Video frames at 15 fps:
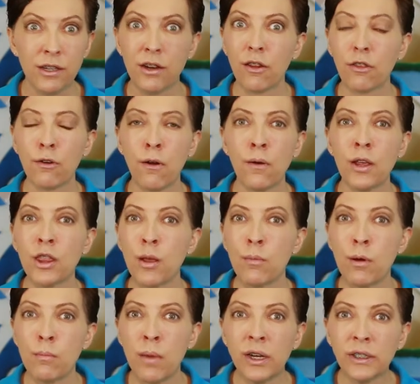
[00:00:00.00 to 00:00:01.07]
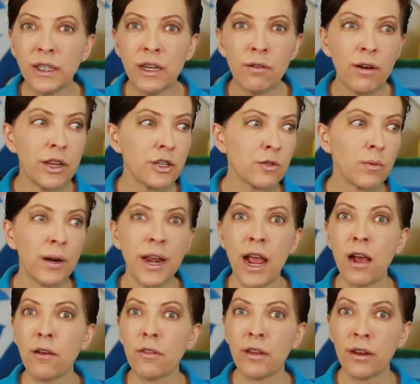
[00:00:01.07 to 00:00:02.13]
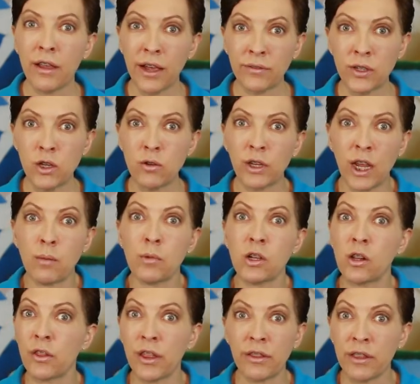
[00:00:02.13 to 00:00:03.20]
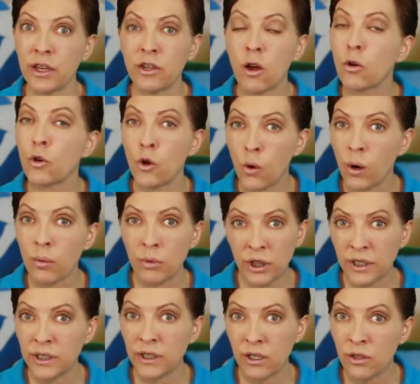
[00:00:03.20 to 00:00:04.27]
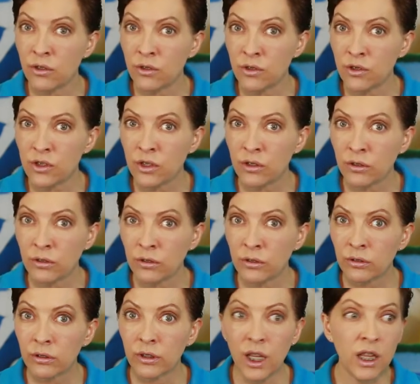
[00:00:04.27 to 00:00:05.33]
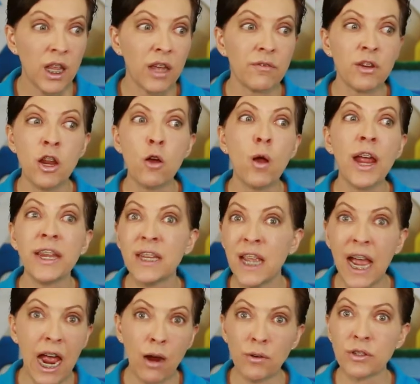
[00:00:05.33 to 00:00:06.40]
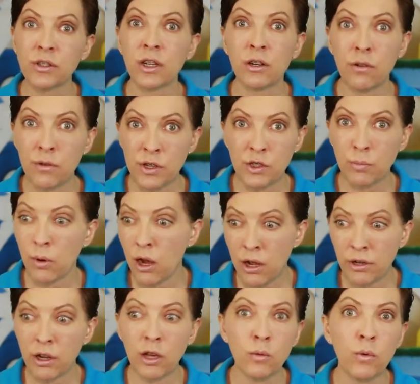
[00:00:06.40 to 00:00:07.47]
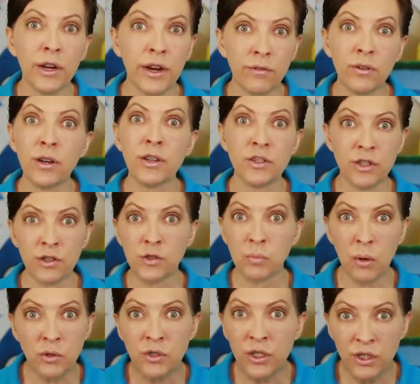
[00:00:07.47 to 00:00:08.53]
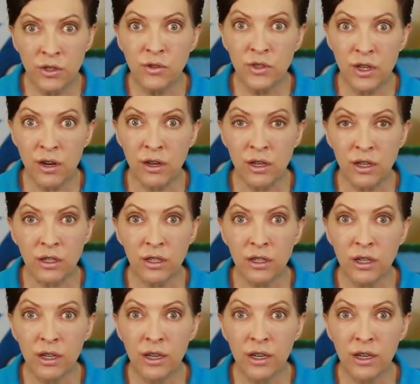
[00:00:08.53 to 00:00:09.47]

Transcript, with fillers: you're throwing them a monkey wrench where now they have a new chemical that they don't normally use and they have no idea how it's going to respond on whatever it is they're supposed to use it on.